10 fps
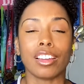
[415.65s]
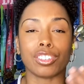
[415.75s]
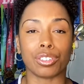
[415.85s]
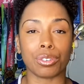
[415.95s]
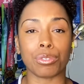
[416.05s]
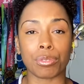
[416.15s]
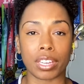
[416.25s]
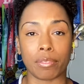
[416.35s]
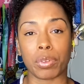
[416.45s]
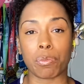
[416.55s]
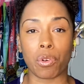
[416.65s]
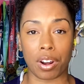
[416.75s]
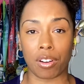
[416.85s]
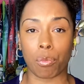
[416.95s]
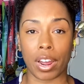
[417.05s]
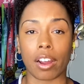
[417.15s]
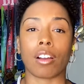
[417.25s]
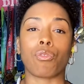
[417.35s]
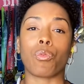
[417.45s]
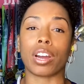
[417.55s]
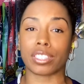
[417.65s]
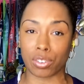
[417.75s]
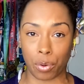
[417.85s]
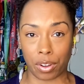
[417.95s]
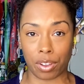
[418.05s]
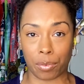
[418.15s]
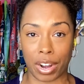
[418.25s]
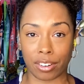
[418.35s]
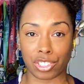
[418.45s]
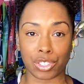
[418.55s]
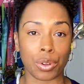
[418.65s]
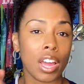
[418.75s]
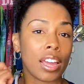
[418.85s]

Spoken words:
You can be more aware of what is going on around you